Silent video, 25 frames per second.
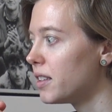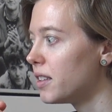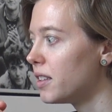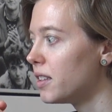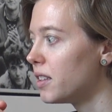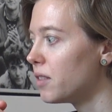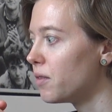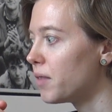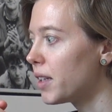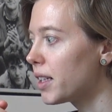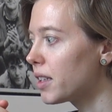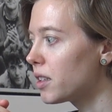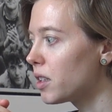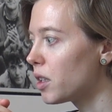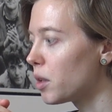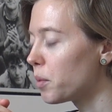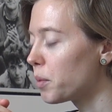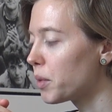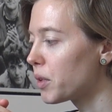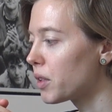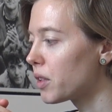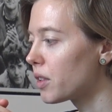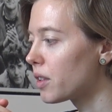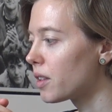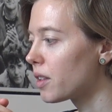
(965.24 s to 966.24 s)

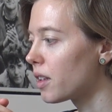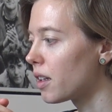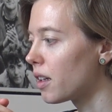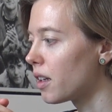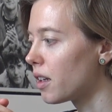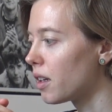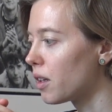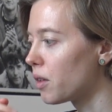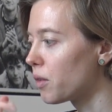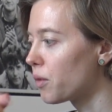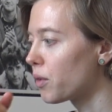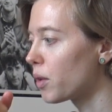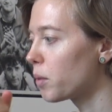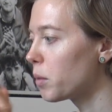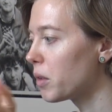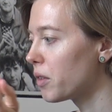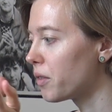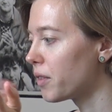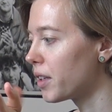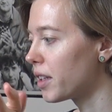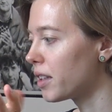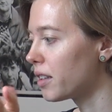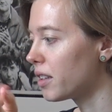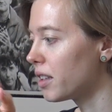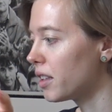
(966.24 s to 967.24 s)
develops from a
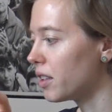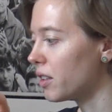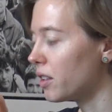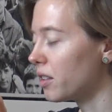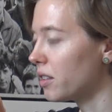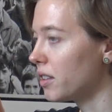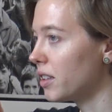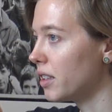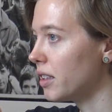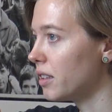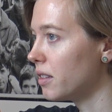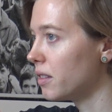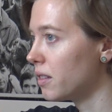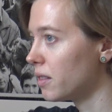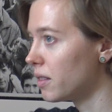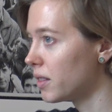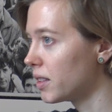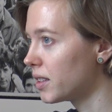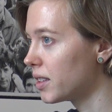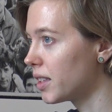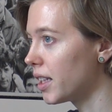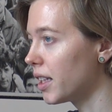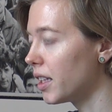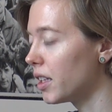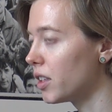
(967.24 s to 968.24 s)
fairly early
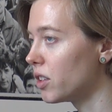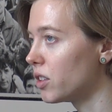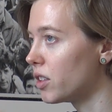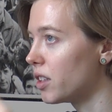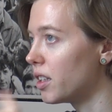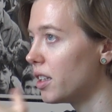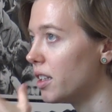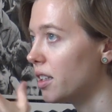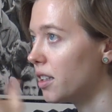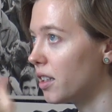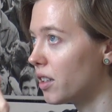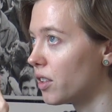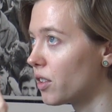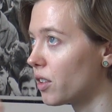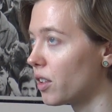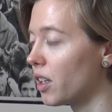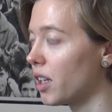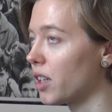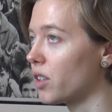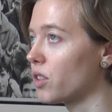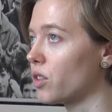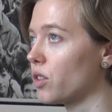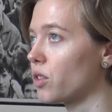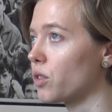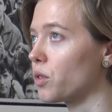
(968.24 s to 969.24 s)
stage in
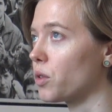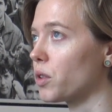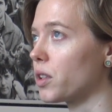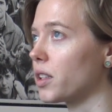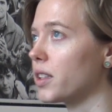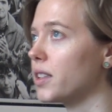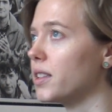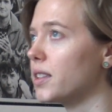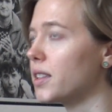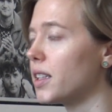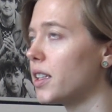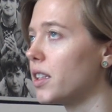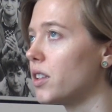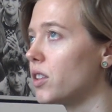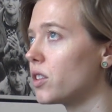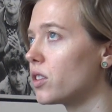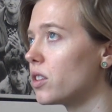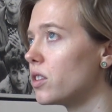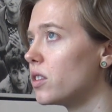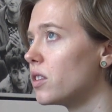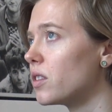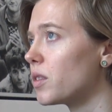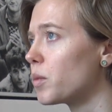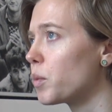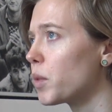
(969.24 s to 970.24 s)
international
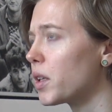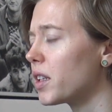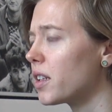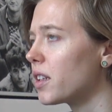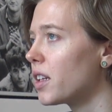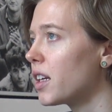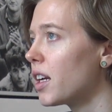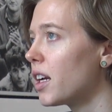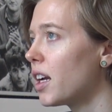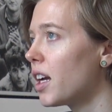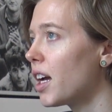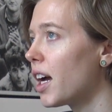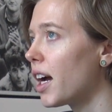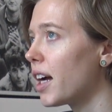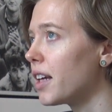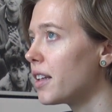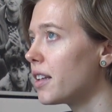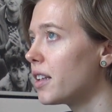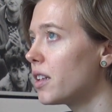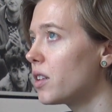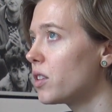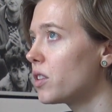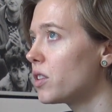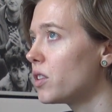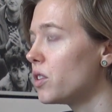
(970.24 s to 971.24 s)
organizations. But I
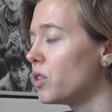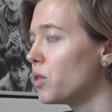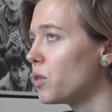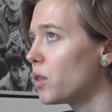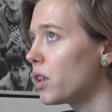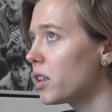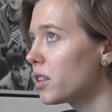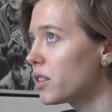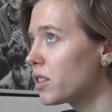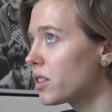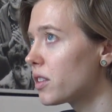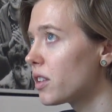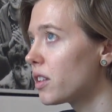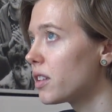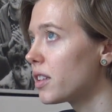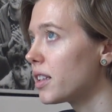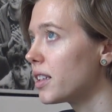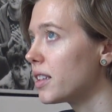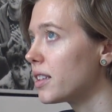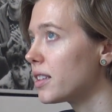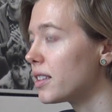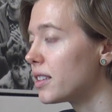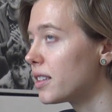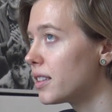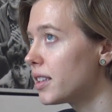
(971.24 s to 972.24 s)
think you are
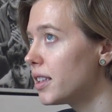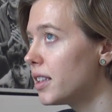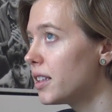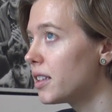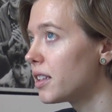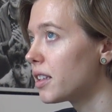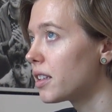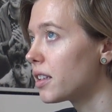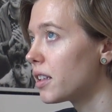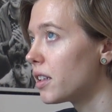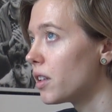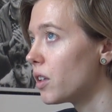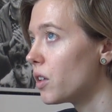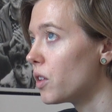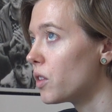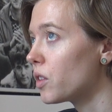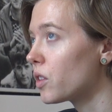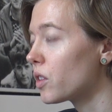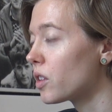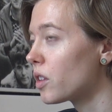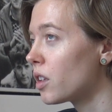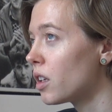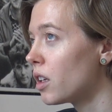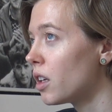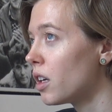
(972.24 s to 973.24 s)
starting to see that
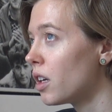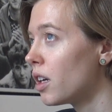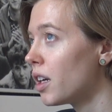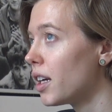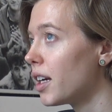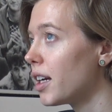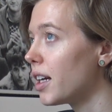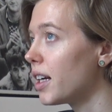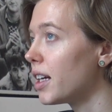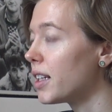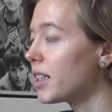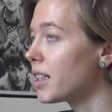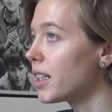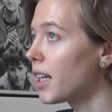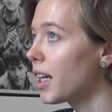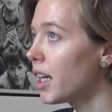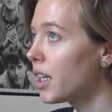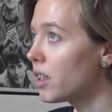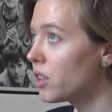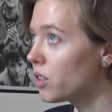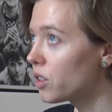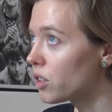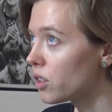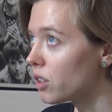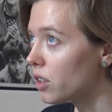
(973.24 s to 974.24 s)
there's a
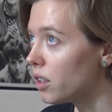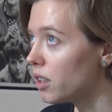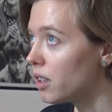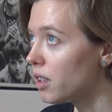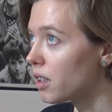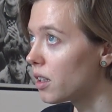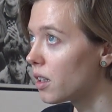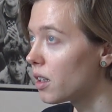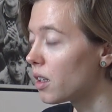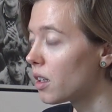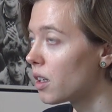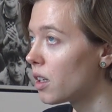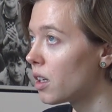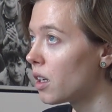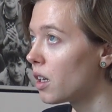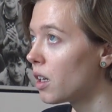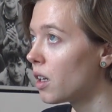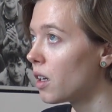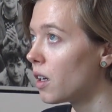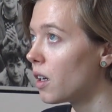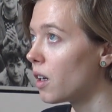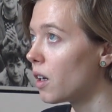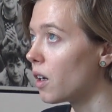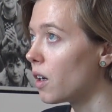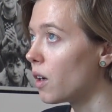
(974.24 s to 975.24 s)
tension
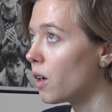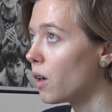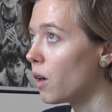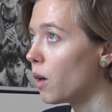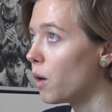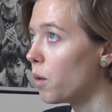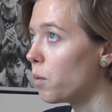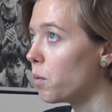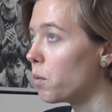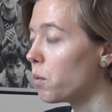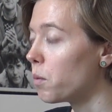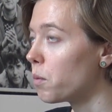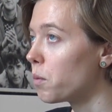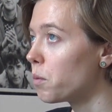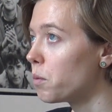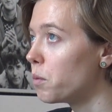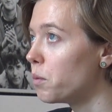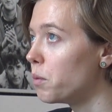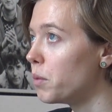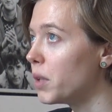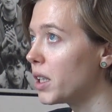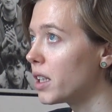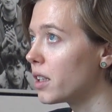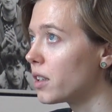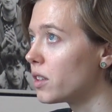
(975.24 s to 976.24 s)

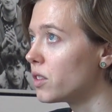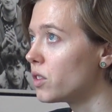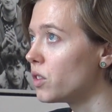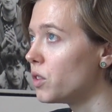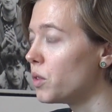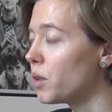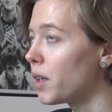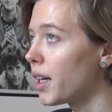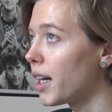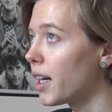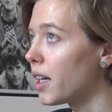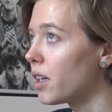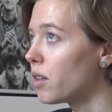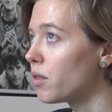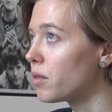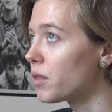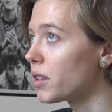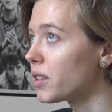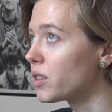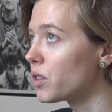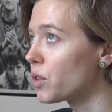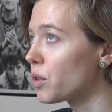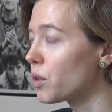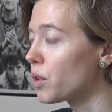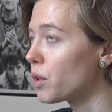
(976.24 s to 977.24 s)
because you have a
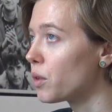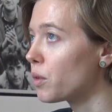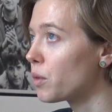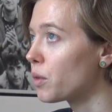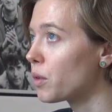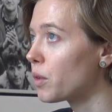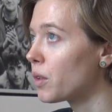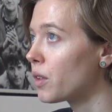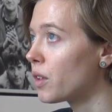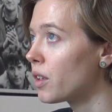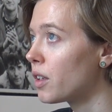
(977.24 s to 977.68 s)
sort of